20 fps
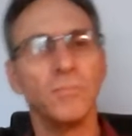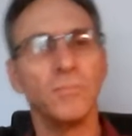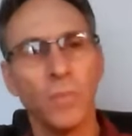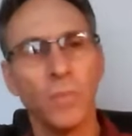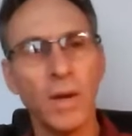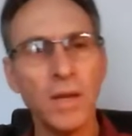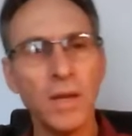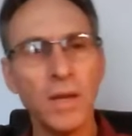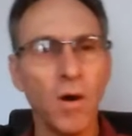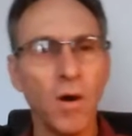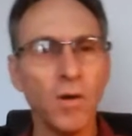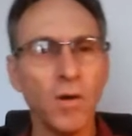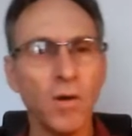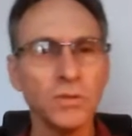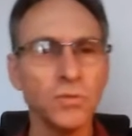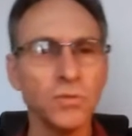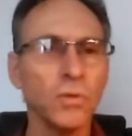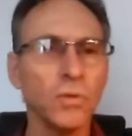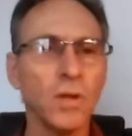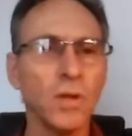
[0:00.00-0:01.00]
where you are
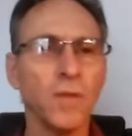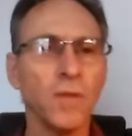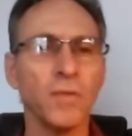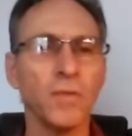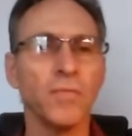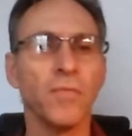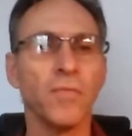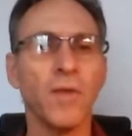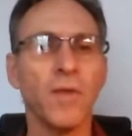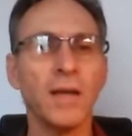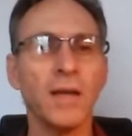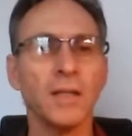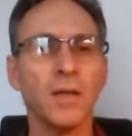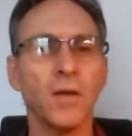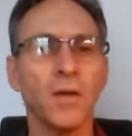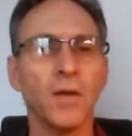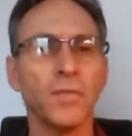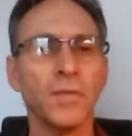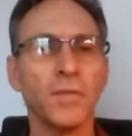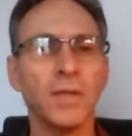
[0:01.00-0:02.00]
sort of afraid
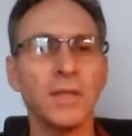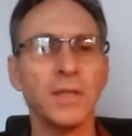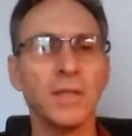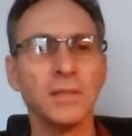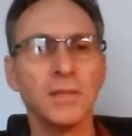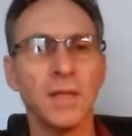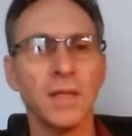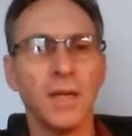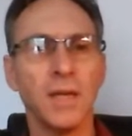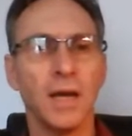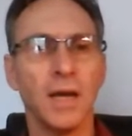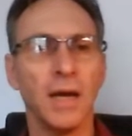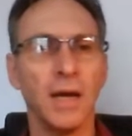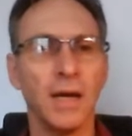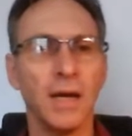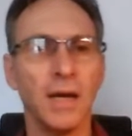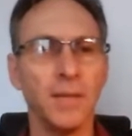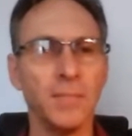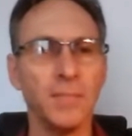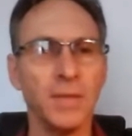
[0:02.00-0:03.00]
of things.
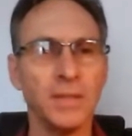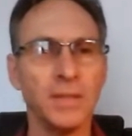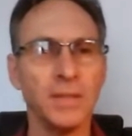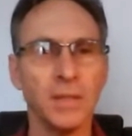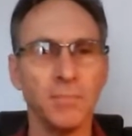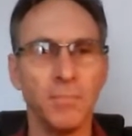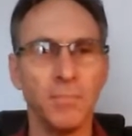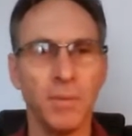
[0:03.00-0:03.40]
It's a